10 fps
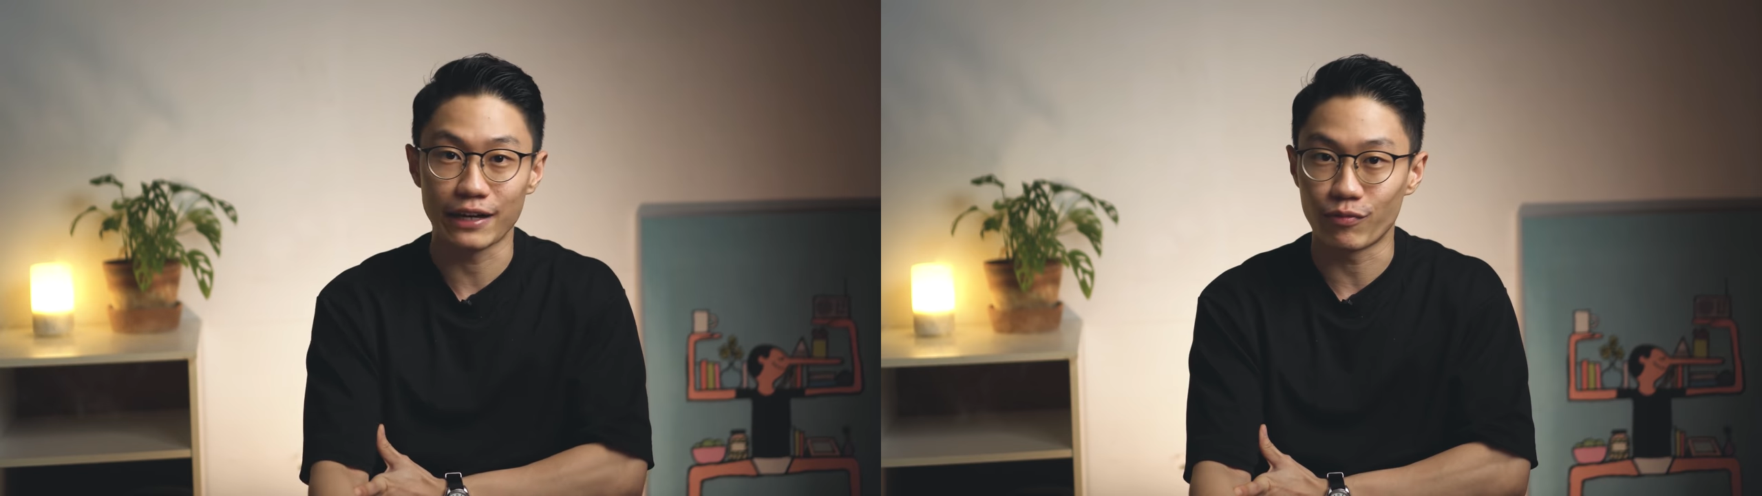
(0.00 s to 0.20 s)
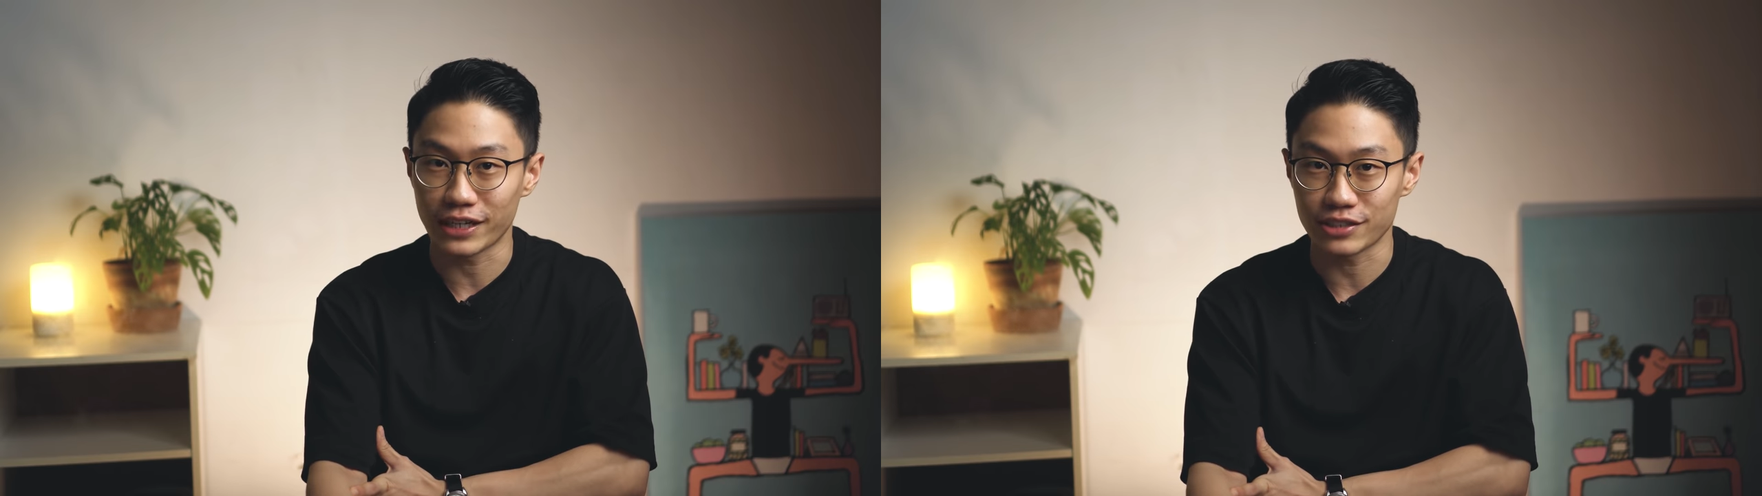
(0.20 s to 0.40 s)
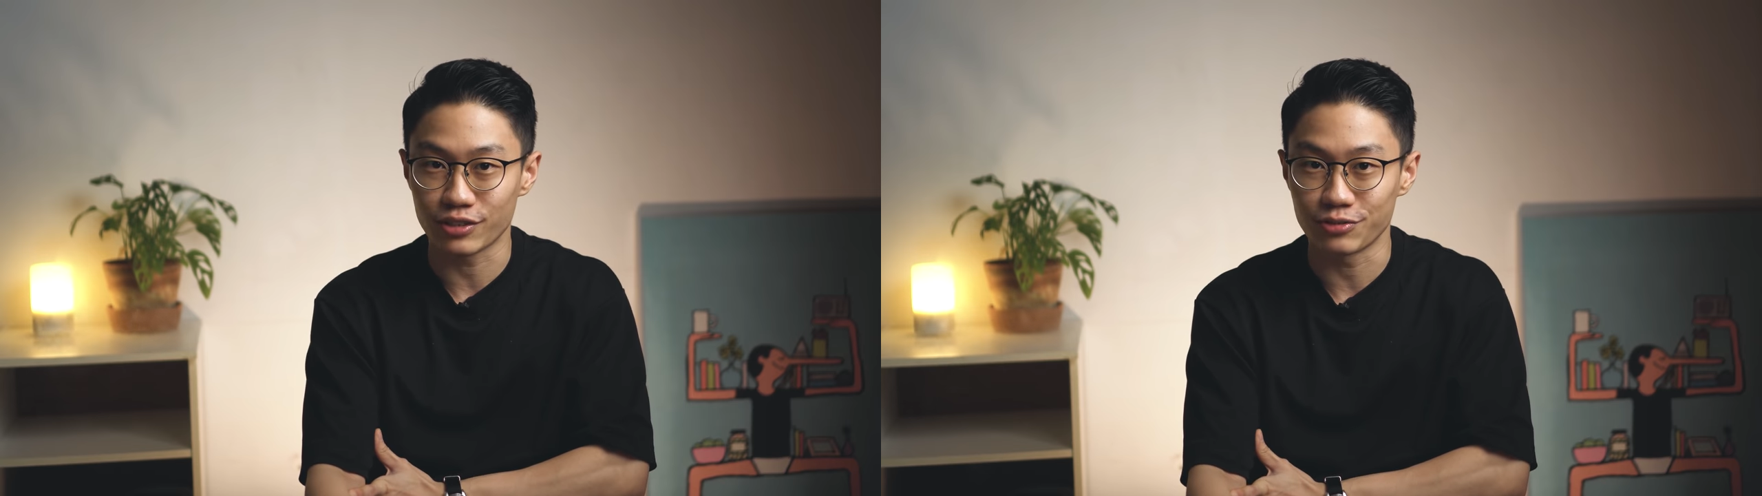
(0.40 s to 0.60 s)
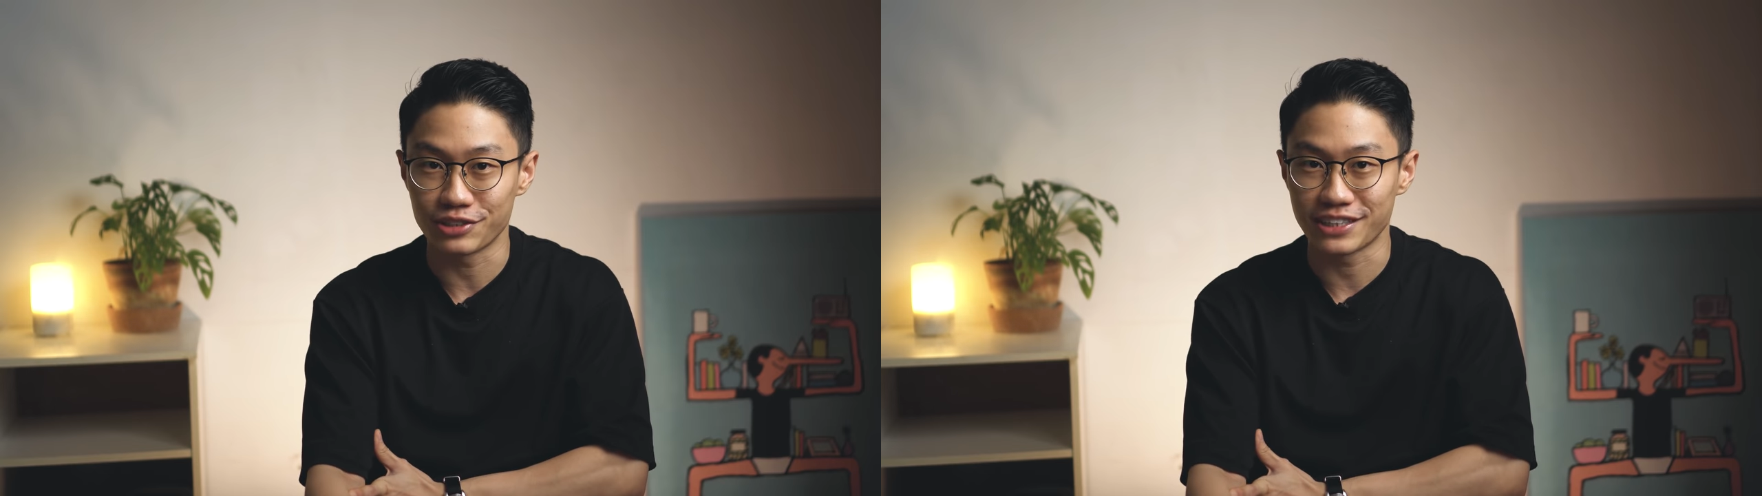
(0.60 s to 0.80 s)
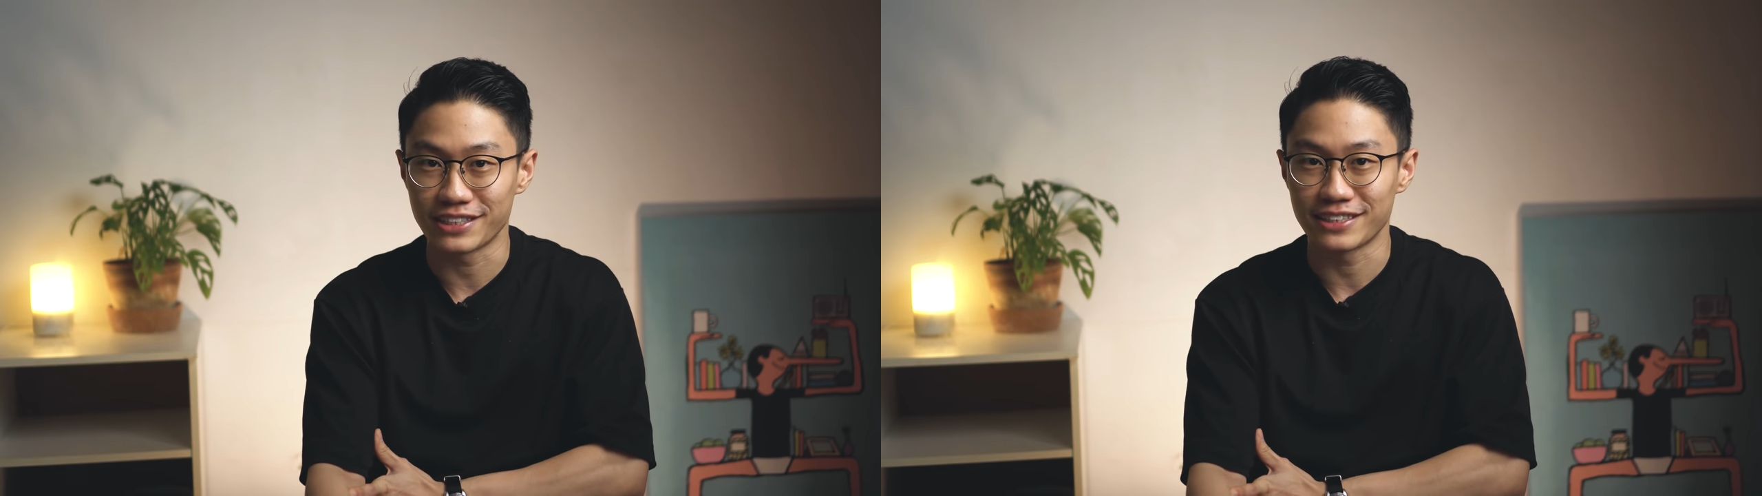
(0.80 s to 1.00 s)
and
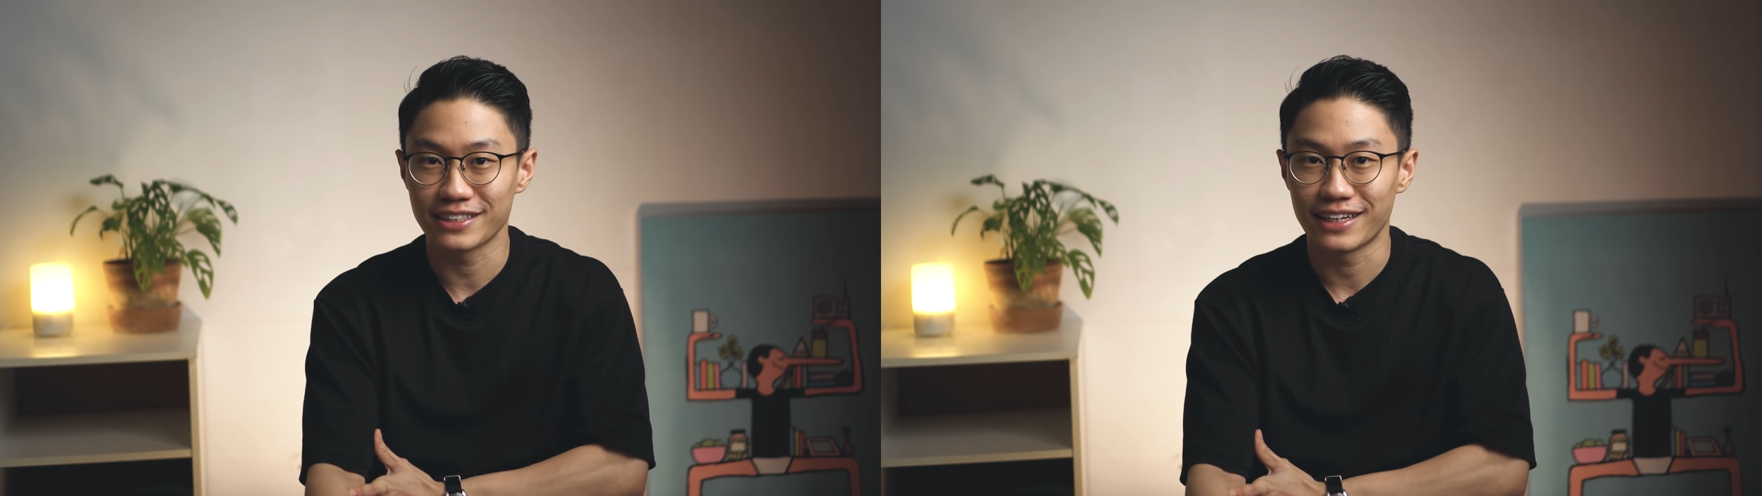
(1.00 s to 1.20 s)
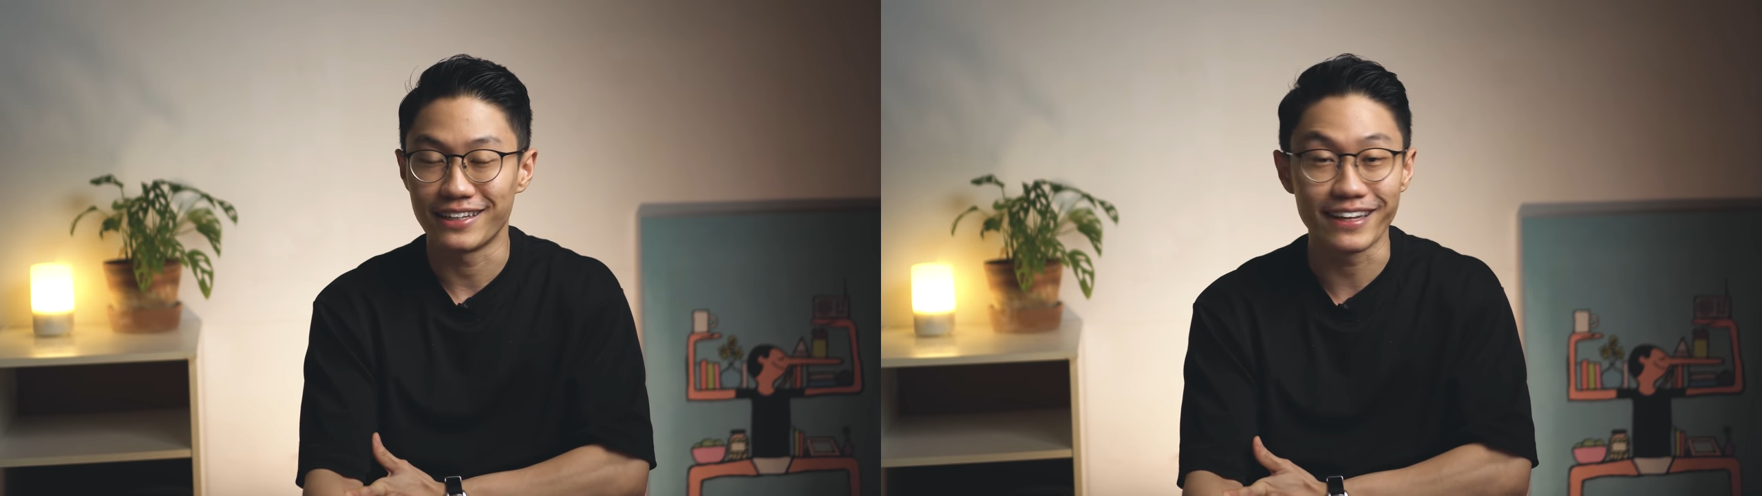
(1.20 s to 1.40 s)
resolutions.